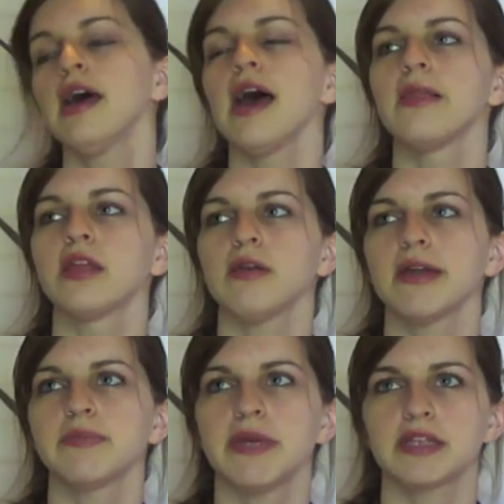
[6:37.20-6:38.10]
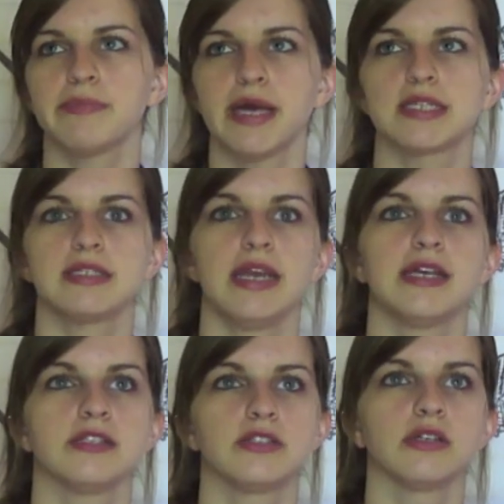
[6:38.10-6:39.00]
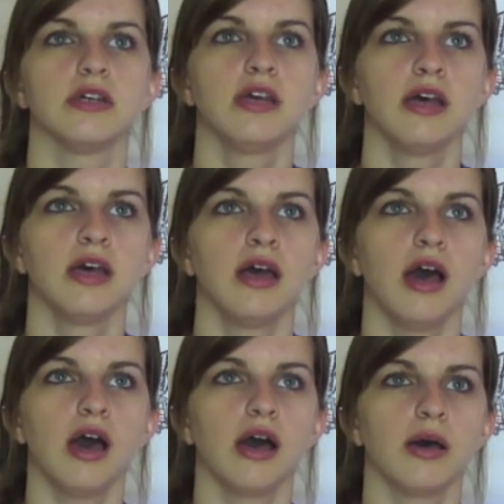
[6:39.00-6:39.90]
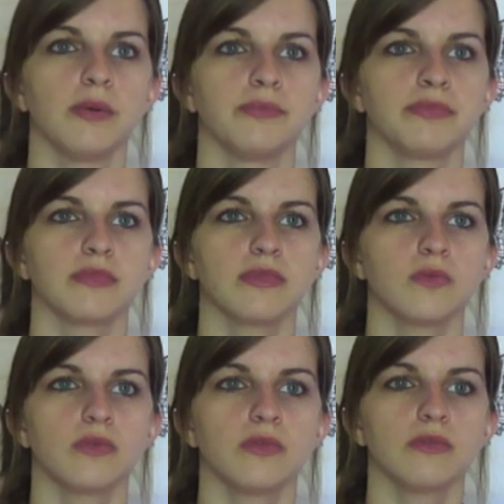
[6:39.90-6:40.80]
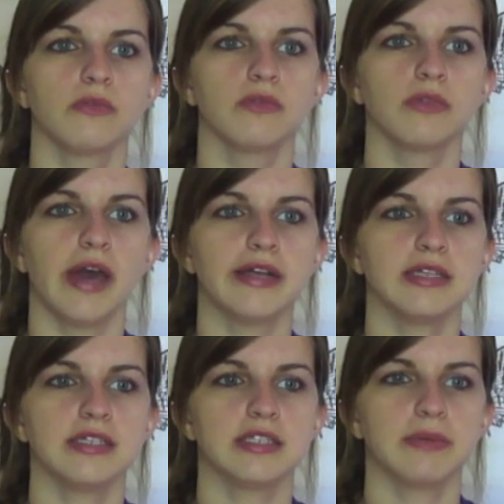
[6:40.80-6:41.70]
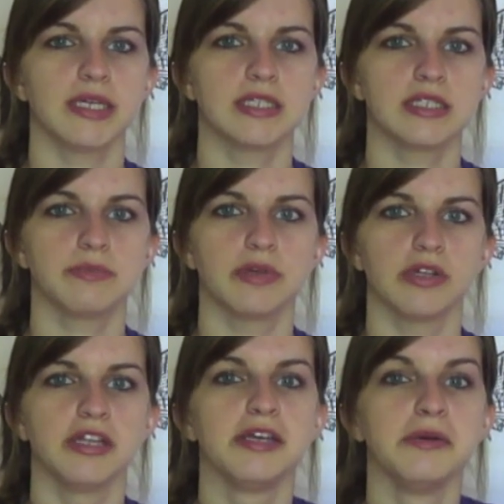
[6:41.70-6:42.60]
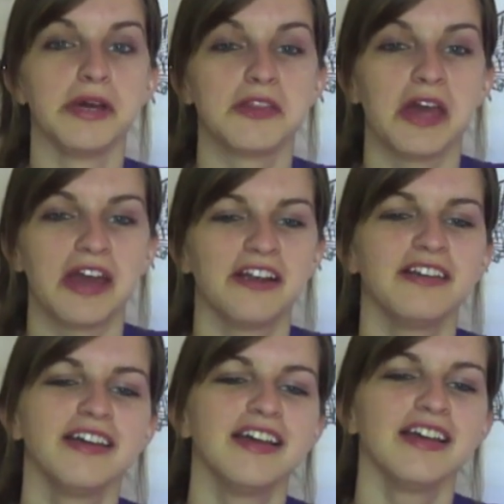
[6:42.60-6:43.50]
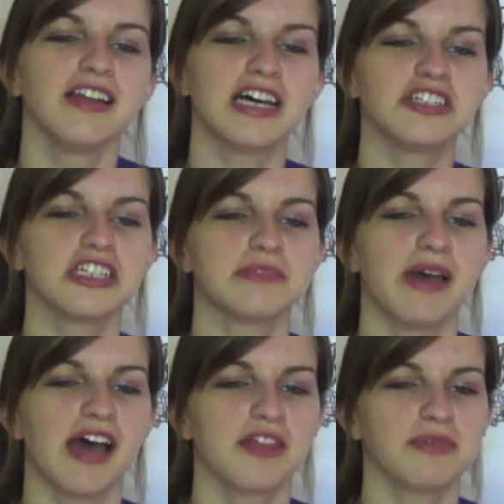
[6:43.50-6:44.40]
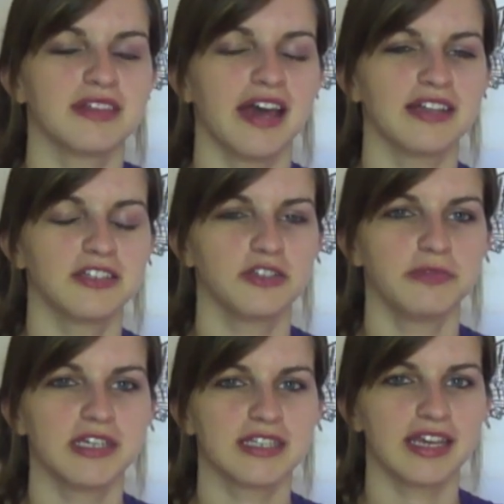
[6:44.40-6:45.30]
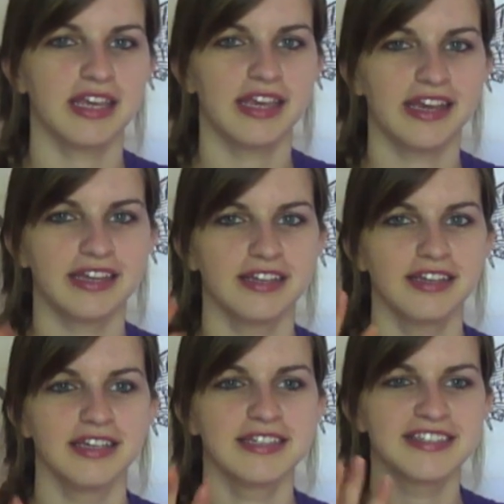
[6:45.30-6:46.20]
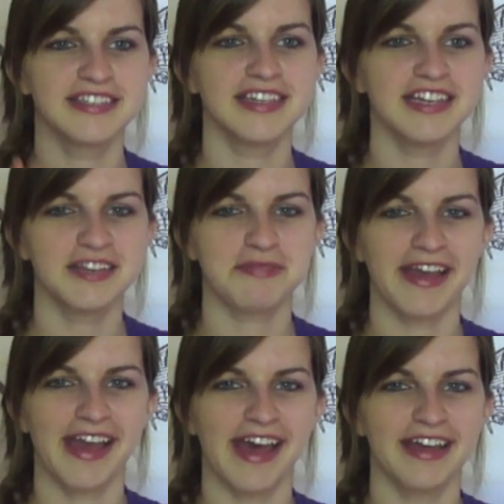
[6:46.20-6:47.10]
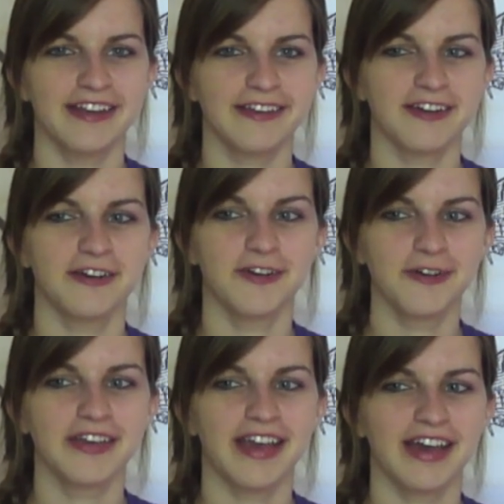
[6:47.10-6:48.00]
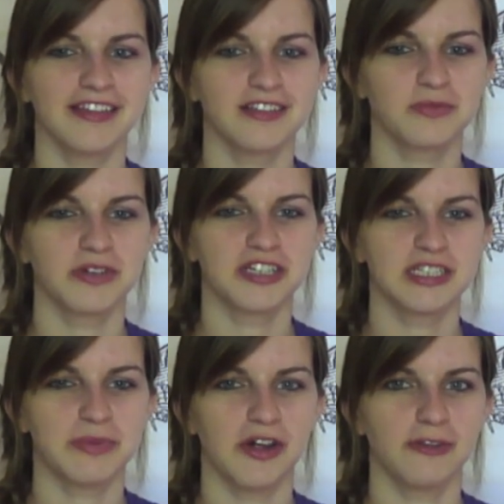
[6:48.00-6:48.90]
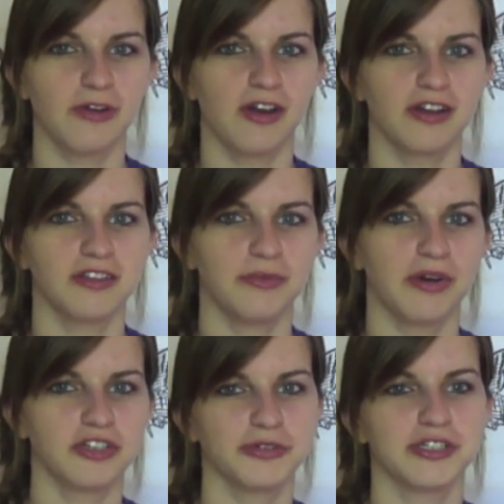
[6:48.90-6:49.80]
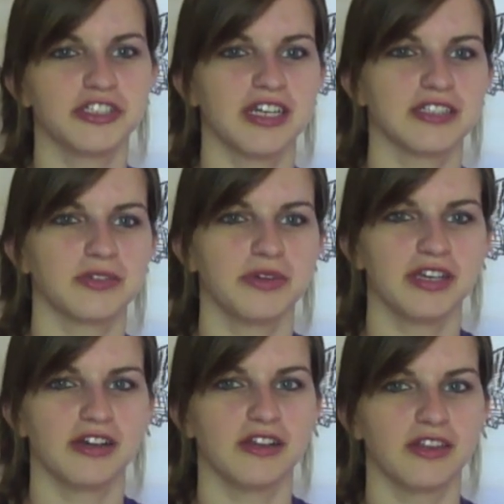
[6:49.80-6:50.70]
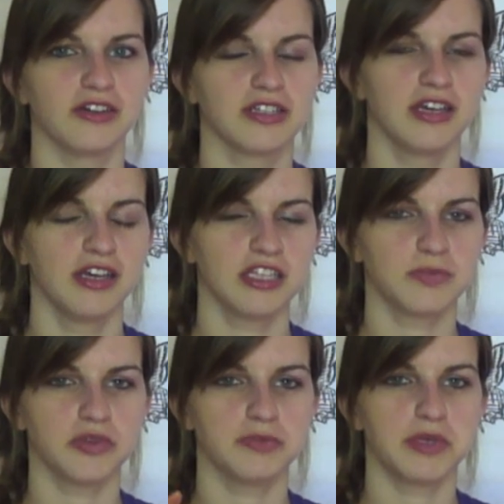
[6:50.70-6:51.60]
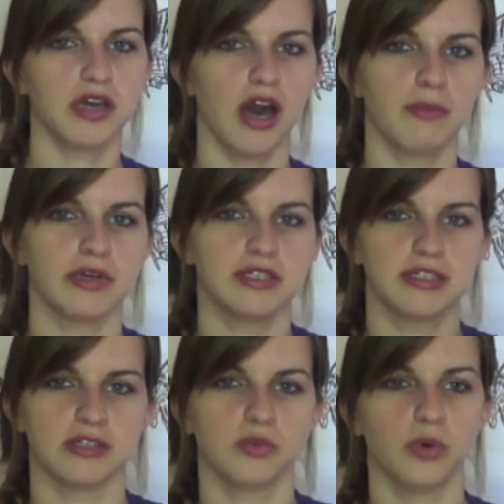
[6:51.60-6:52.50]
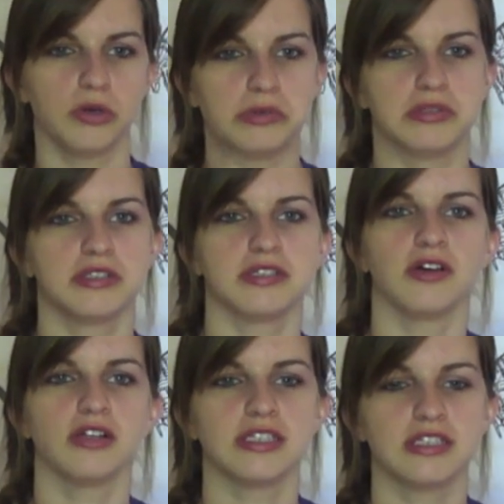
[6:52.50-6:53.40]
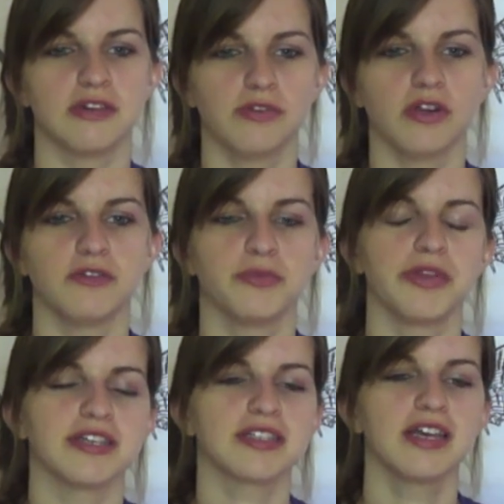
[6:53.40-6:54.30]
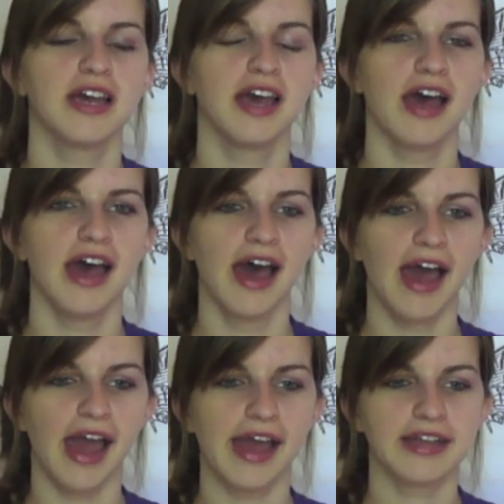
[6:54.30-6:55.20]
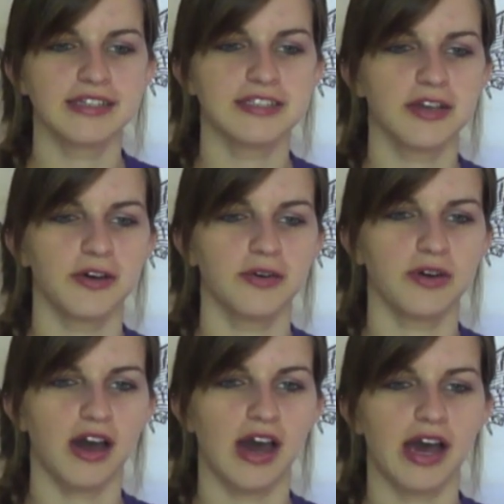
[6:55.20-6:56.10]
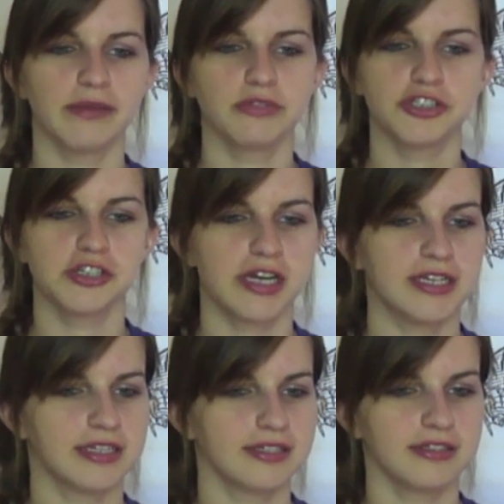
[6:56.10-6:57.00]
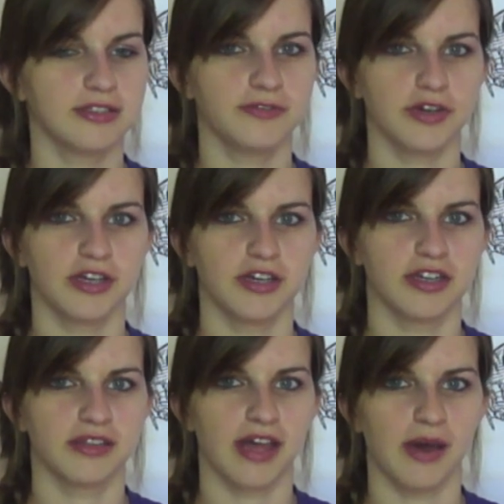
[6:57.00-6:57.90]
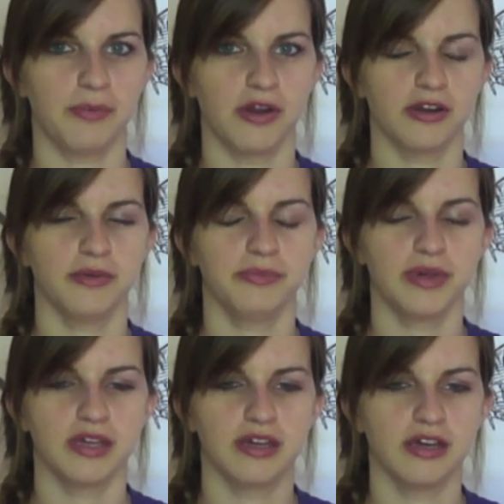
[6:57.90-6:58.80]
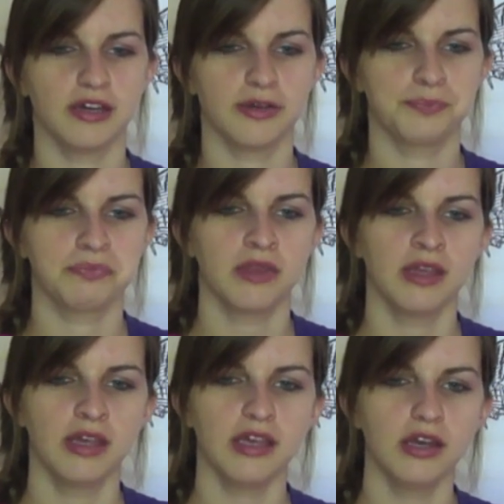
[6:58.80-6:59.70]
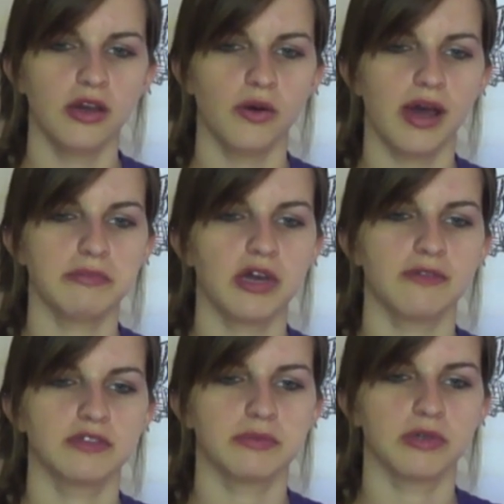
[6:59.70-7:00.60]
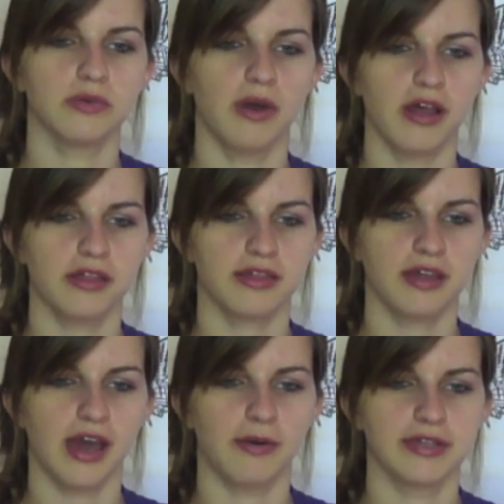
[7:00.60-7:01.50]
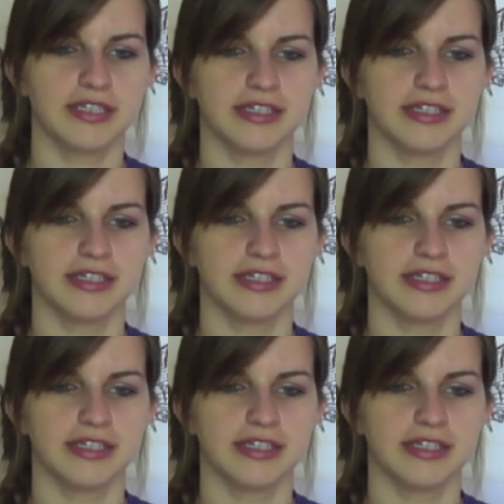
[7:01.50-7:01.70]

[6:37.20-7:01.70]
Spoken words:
and then you had to pick the best answer. That is my disability right there. Not just math, but that too, because I can't see it in my head and go, oh yeah, this word is spelled wrong, the punctuation has to go here, and there's supposed to be commas and quotes and all this stuff all over the place. And so I'm sure I didn't do very good in that part, but you know, I'm comfortable with how I did